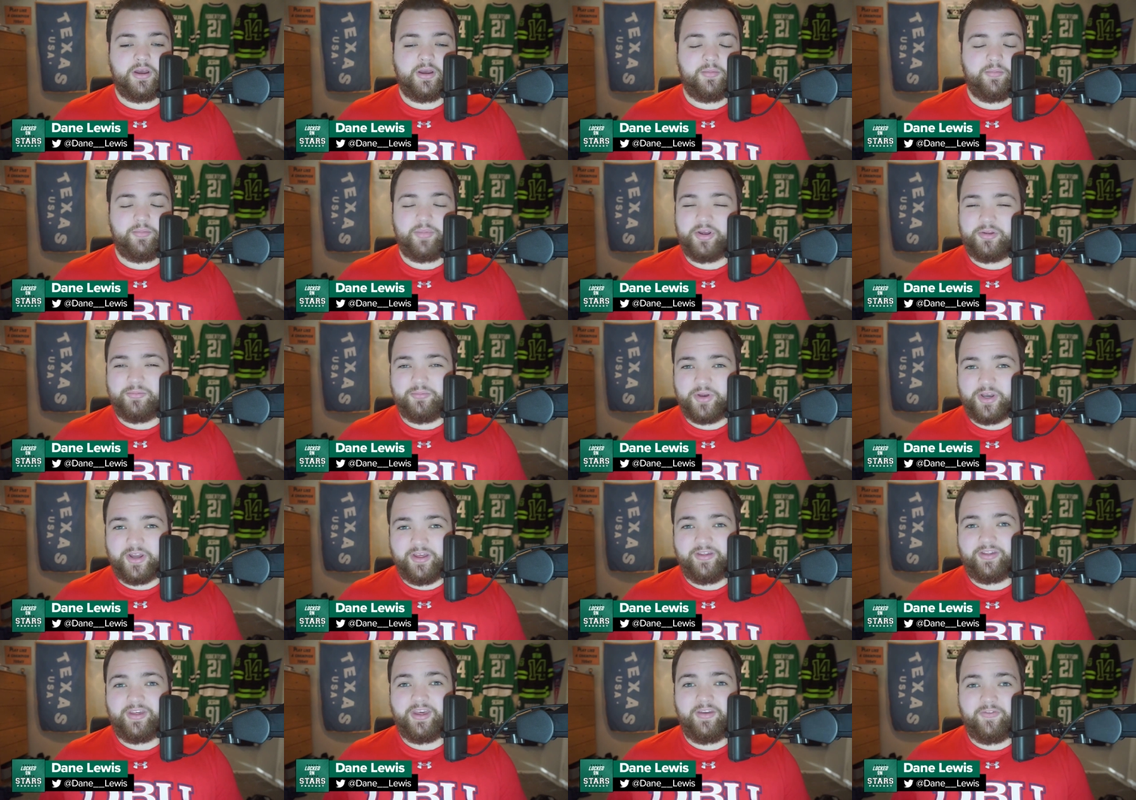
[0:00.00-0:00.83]
But but
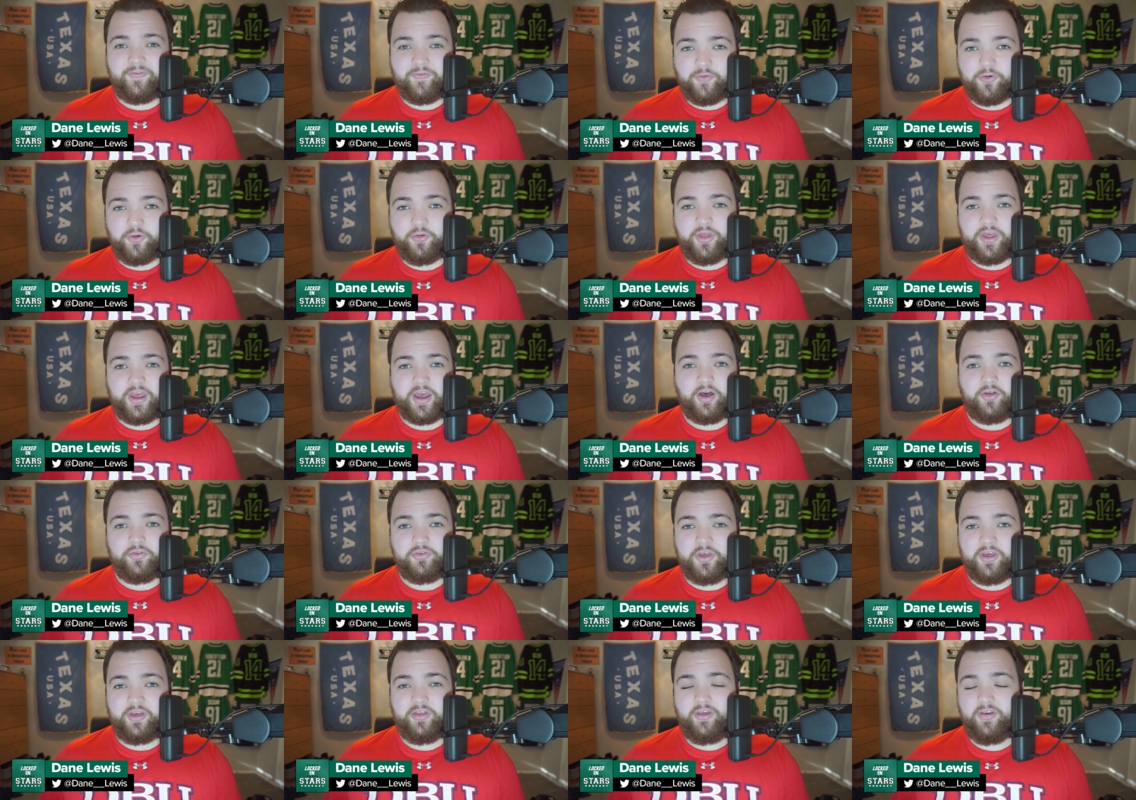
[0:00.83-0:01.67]
is he fully
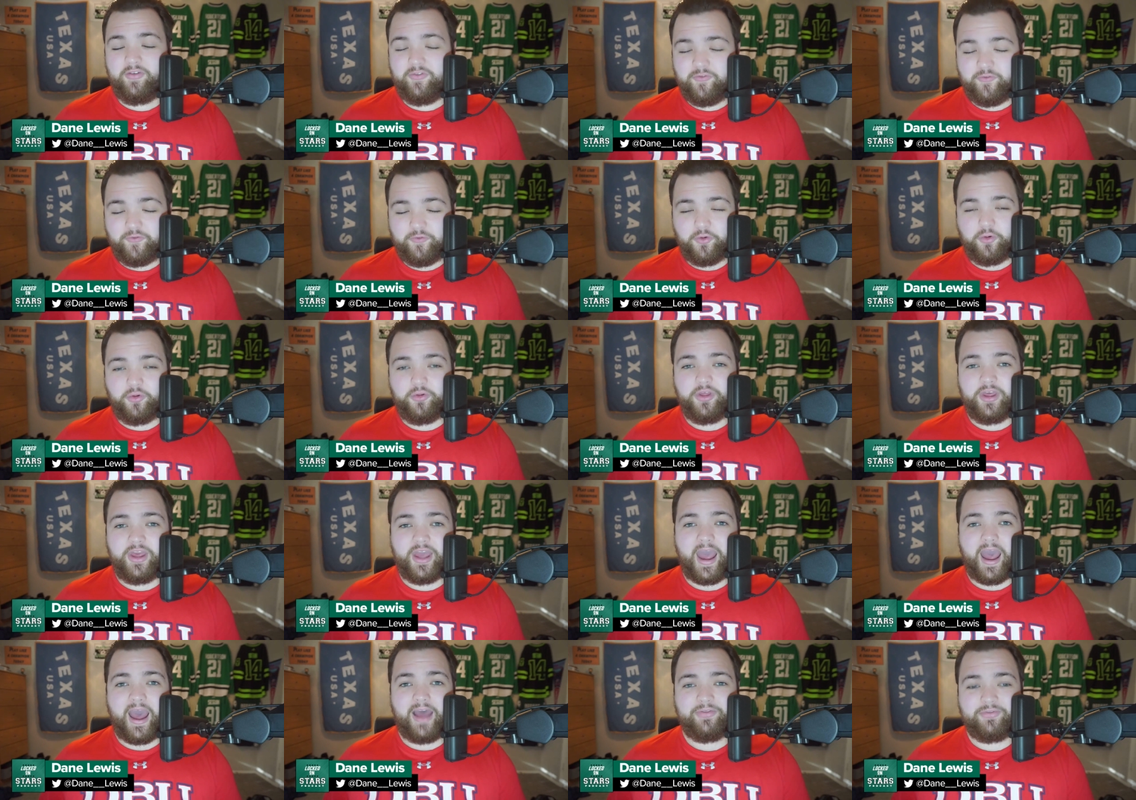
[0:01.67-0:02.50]
healthy? Is he fully
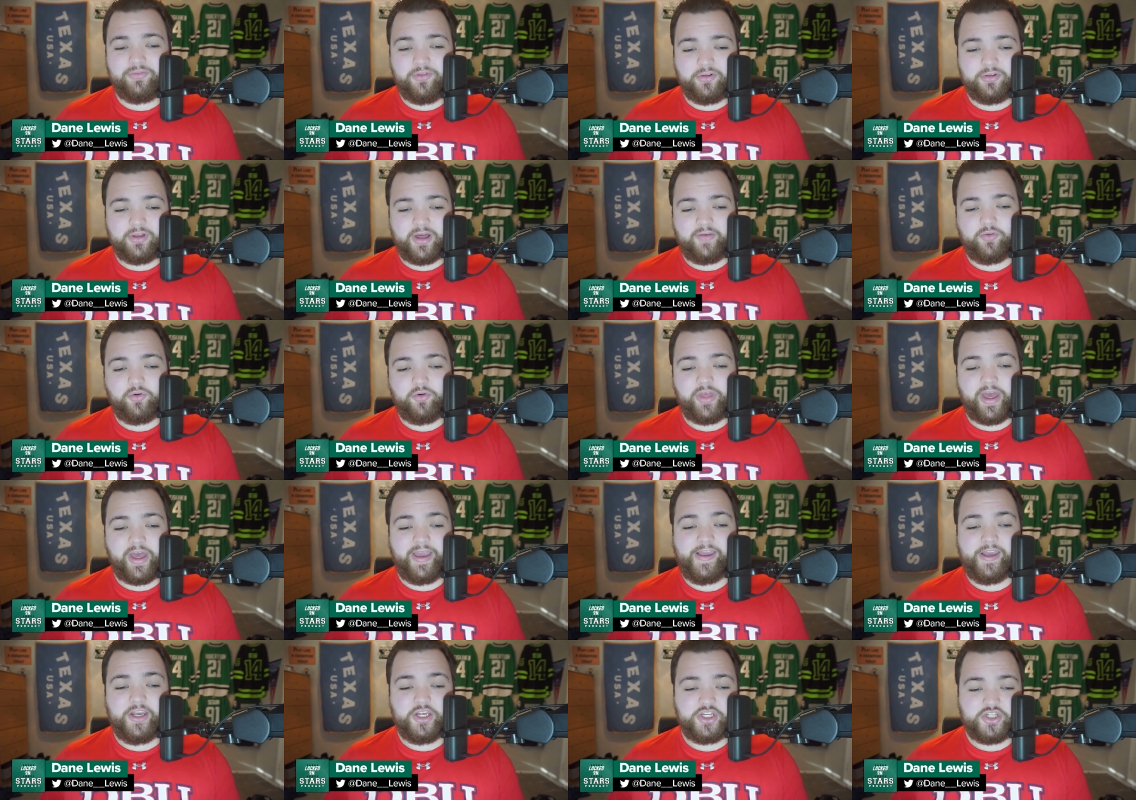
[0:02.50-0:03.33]
at the level that
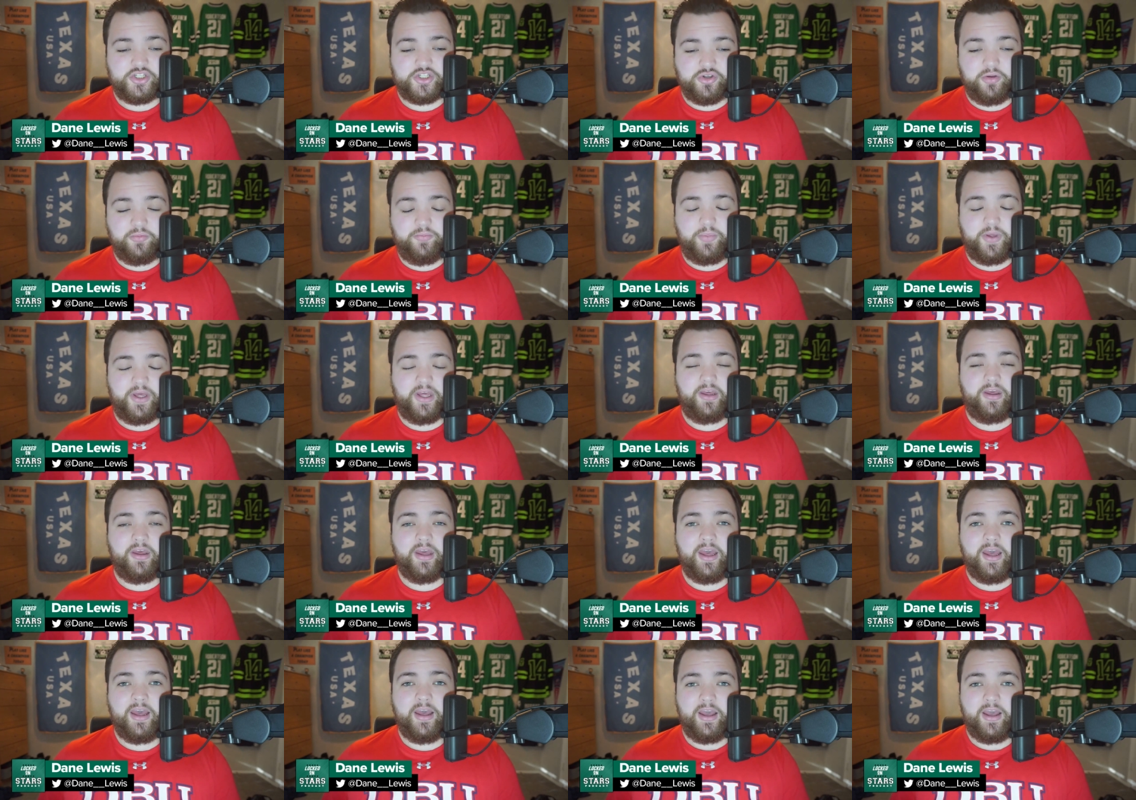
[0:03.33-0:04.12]
he should be